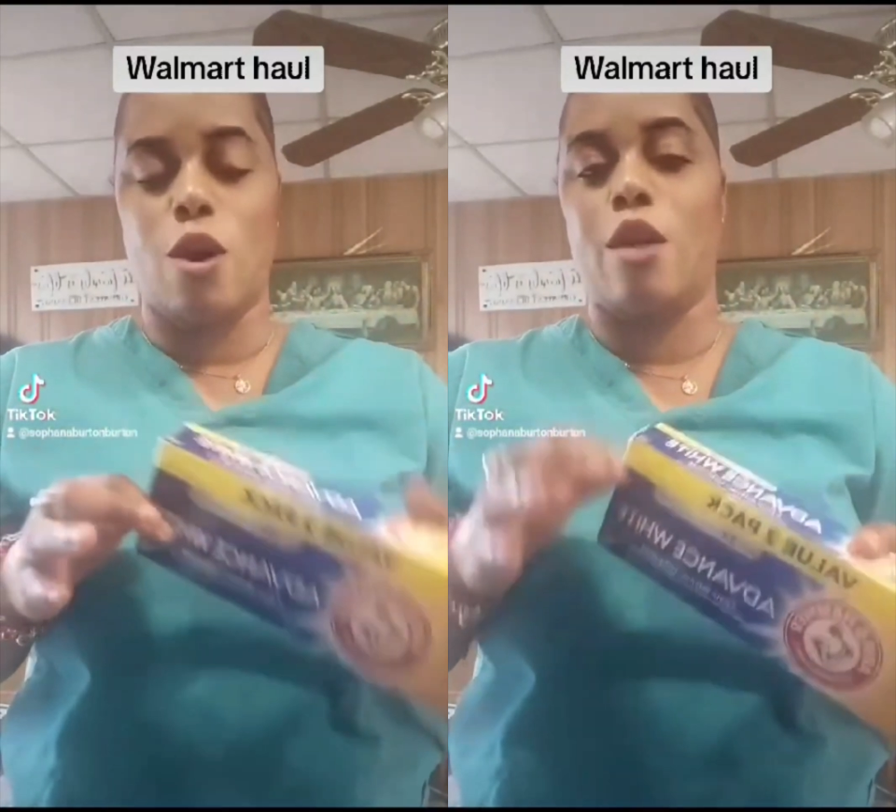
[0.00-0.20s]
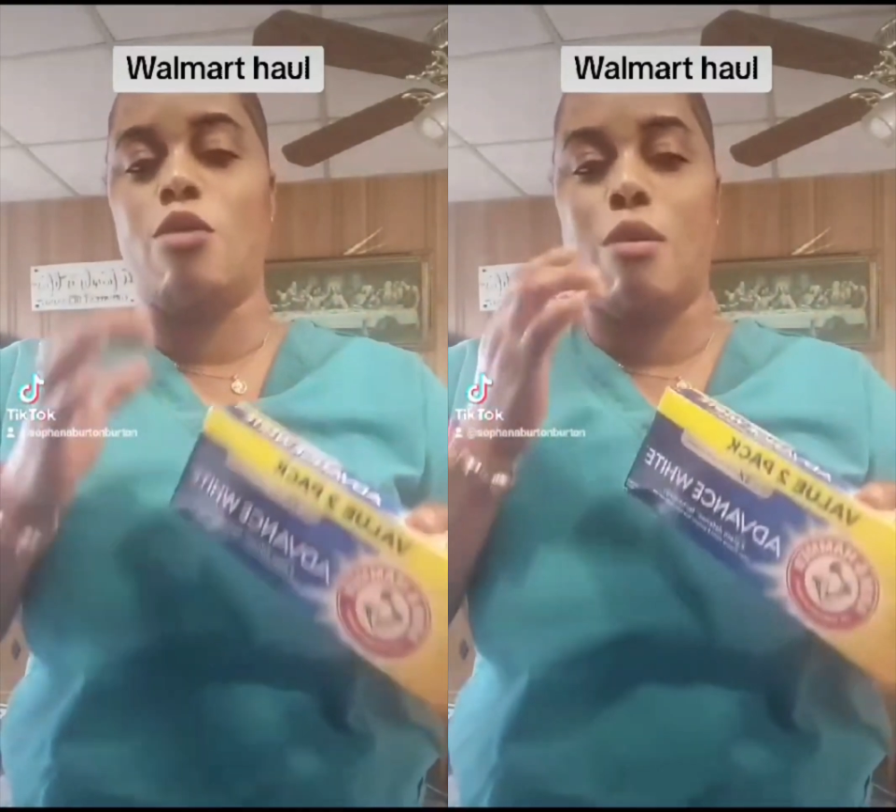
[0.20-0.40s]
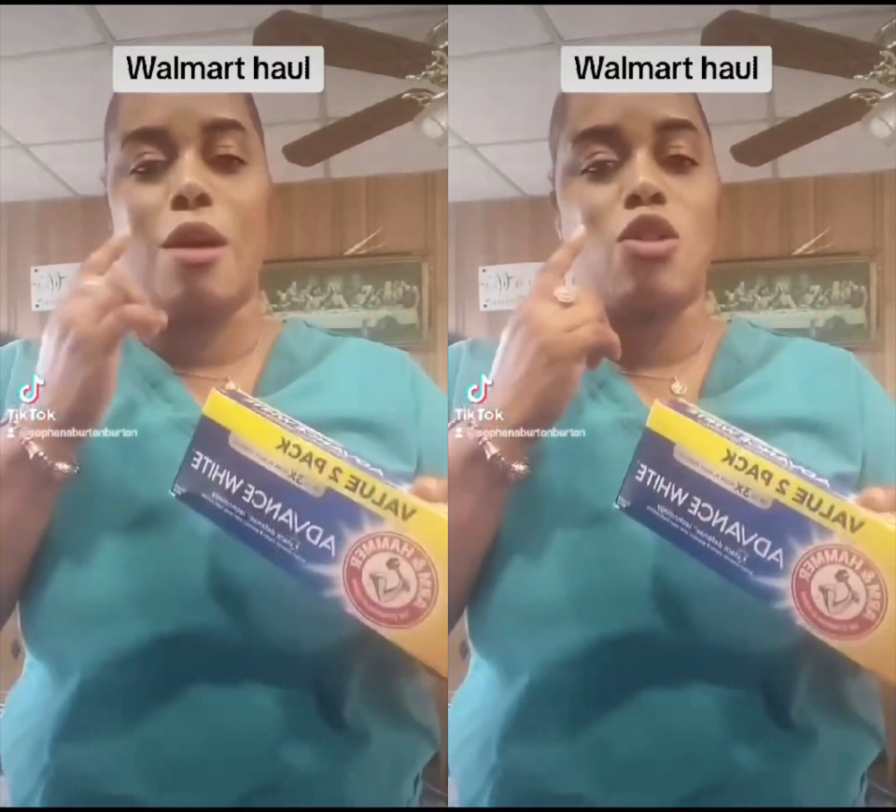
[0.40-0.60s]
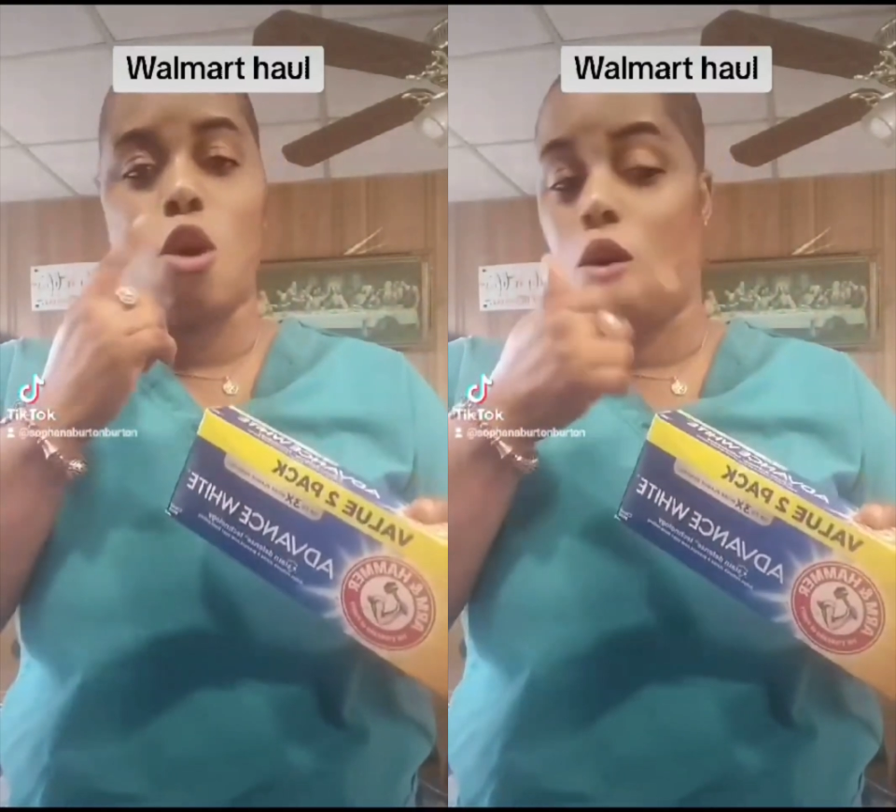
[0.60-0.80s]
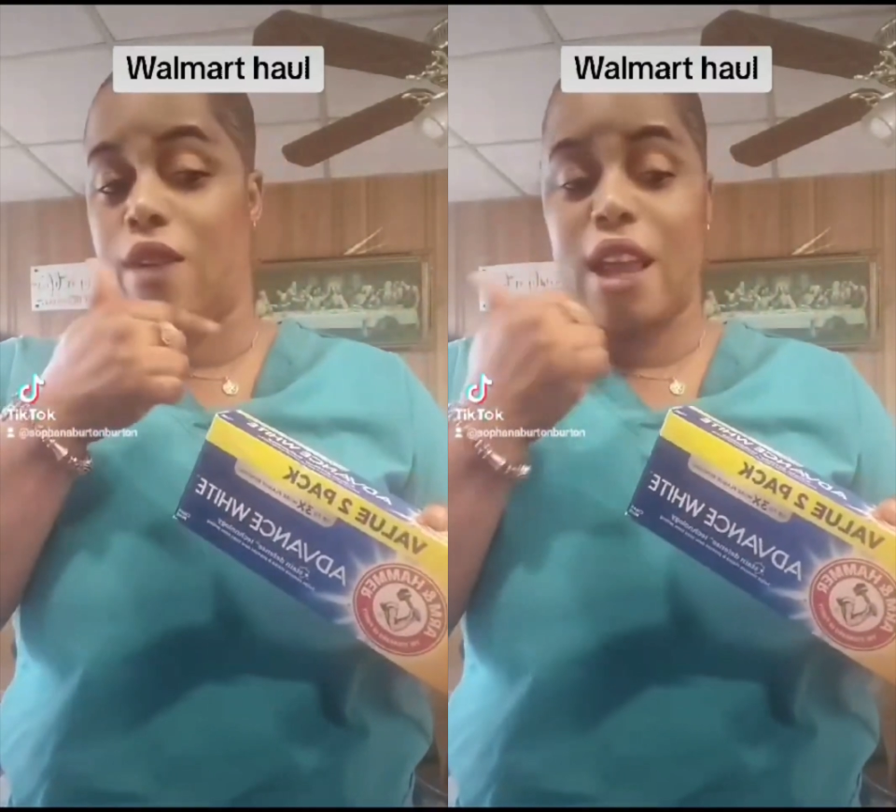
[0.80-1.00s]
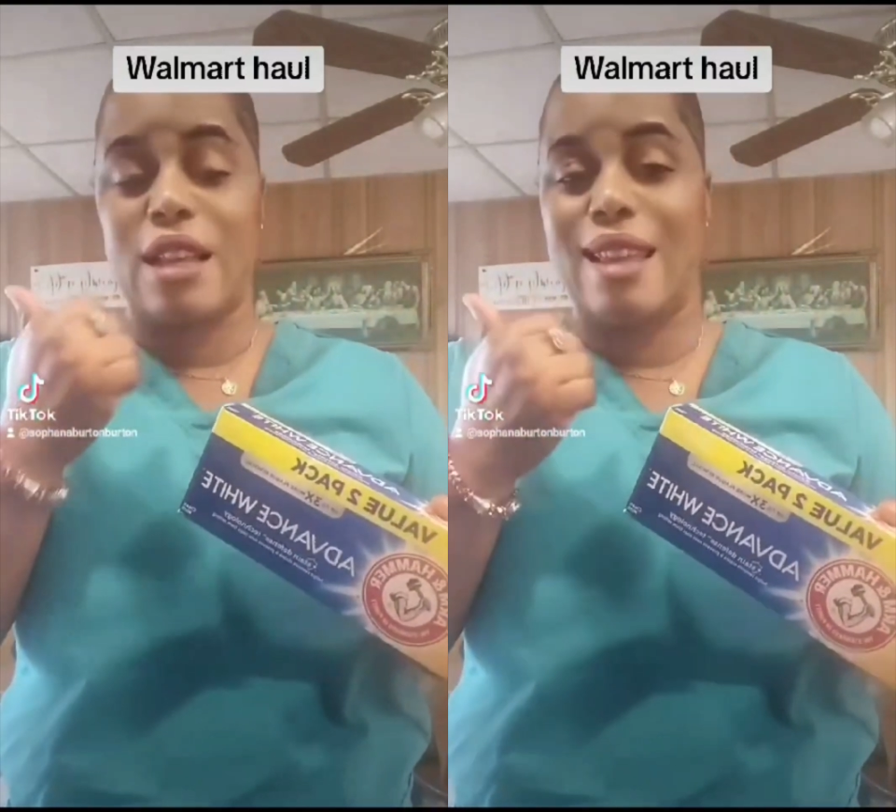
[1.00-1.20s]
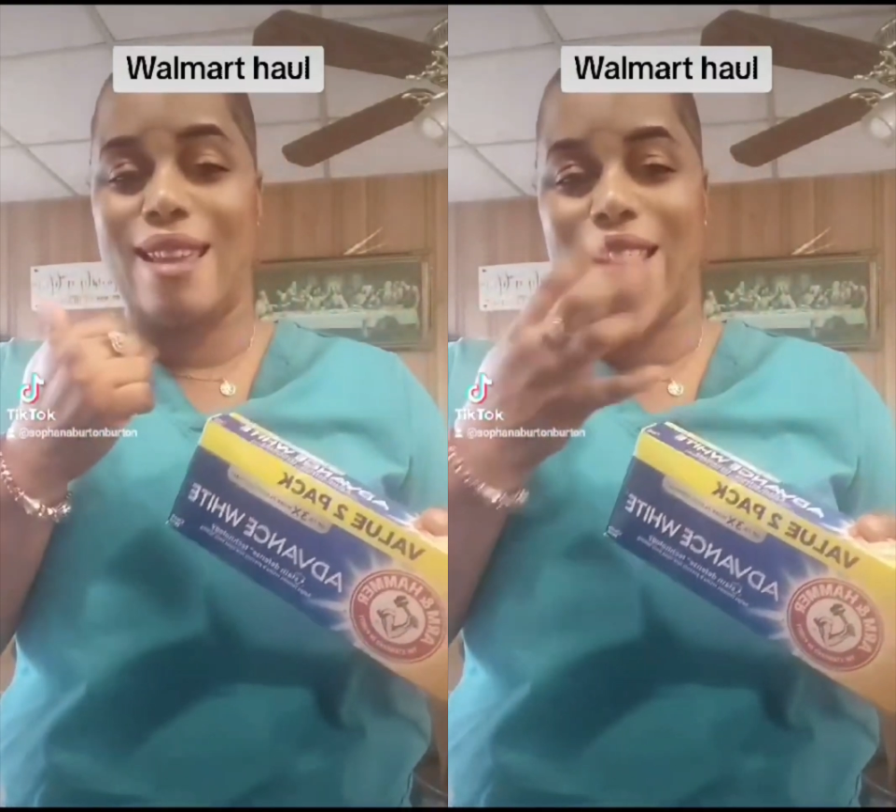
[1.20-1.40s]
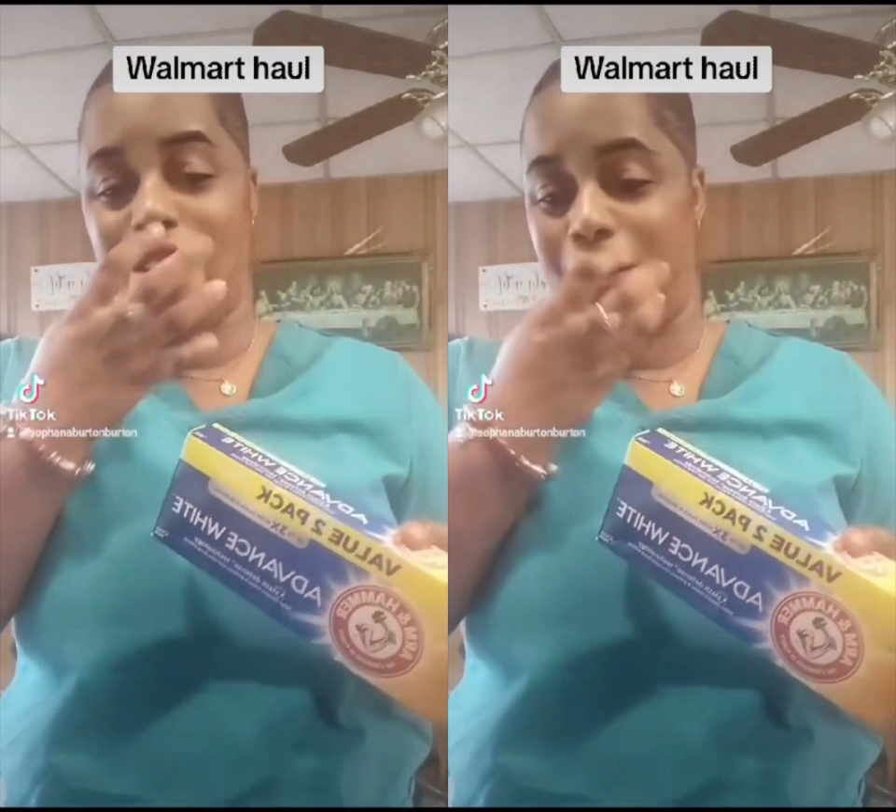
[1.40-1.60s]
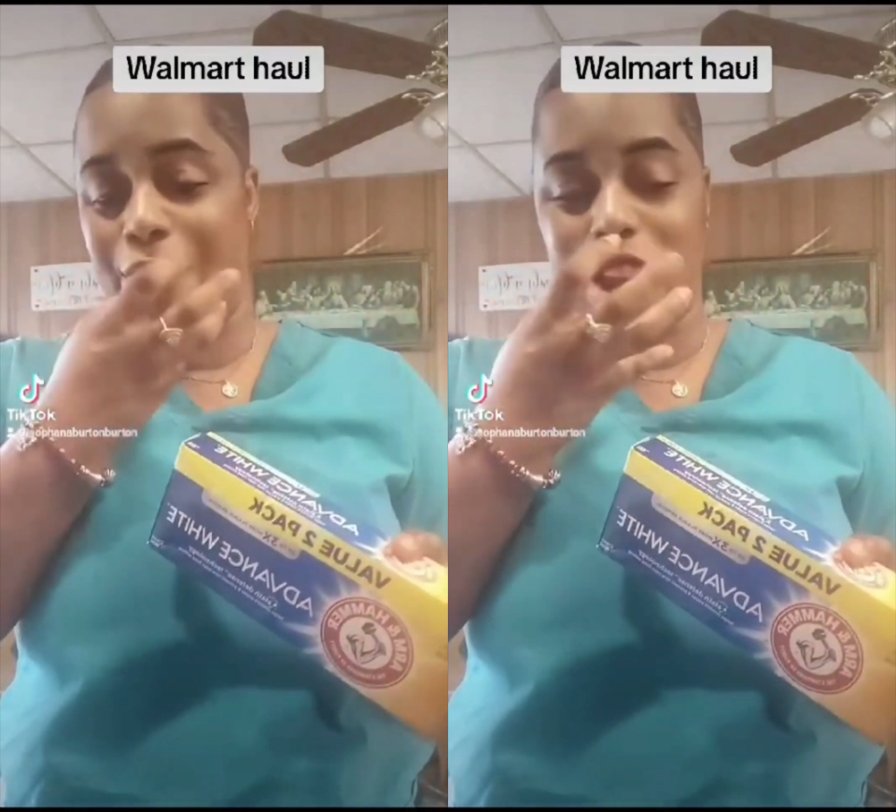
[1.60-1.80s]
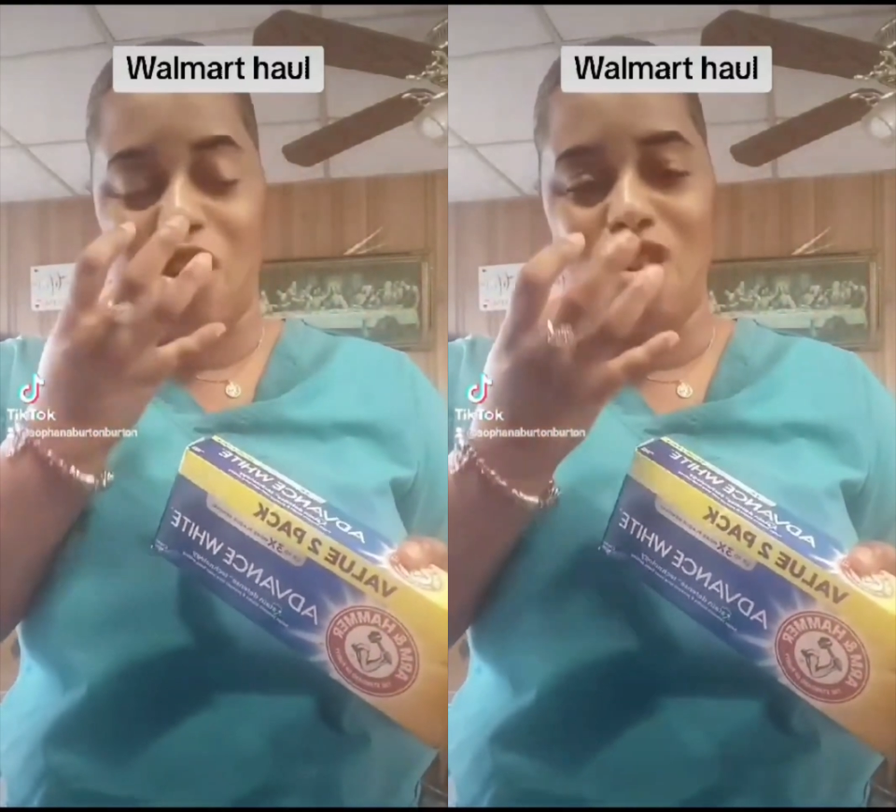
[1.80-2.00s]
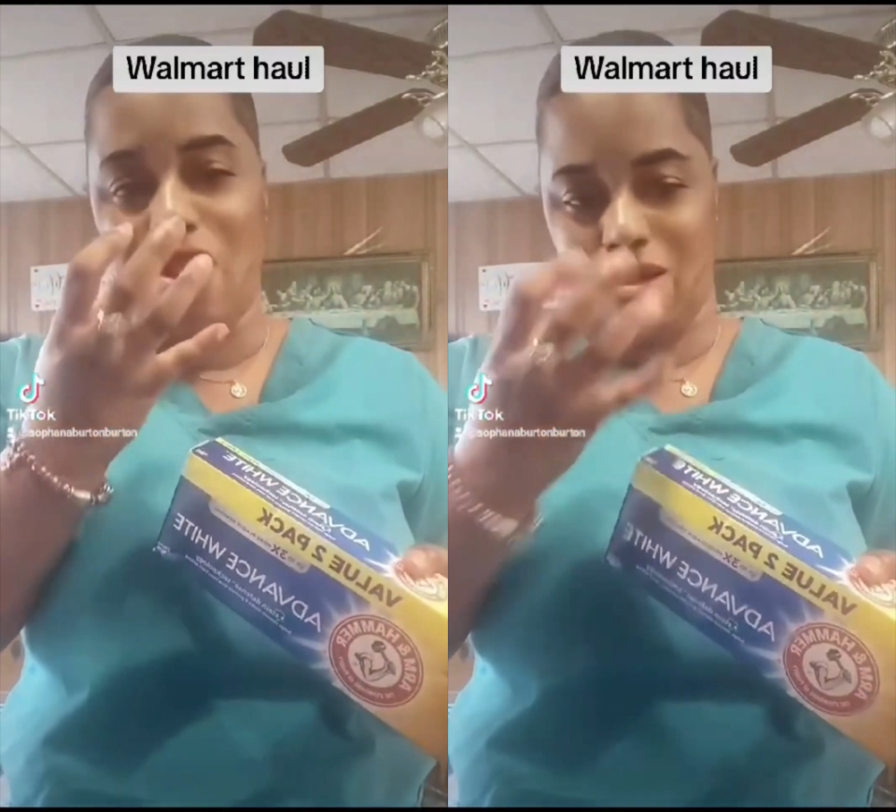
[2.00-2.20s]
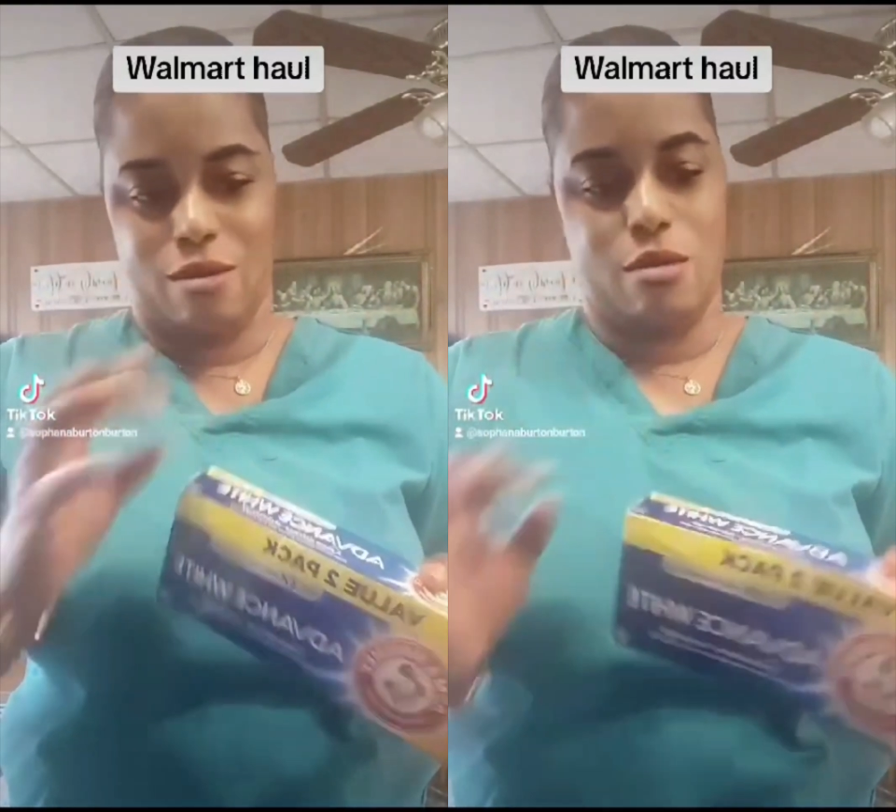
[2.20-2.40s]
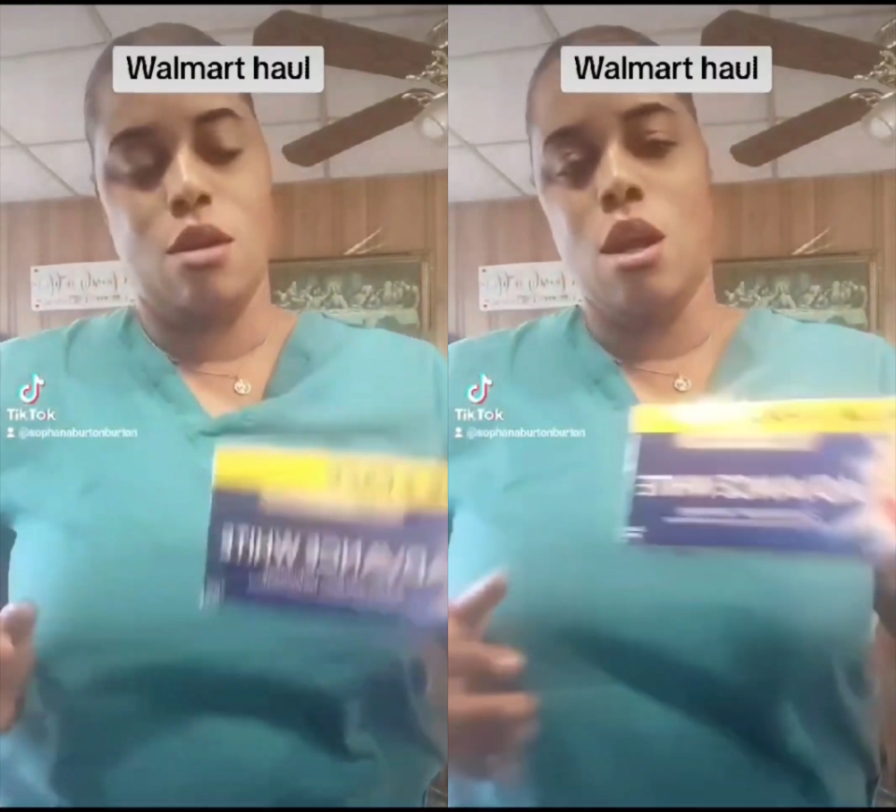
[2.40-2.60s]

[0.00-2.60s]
When you rub your tongue over your teeth, you don't feel nothing.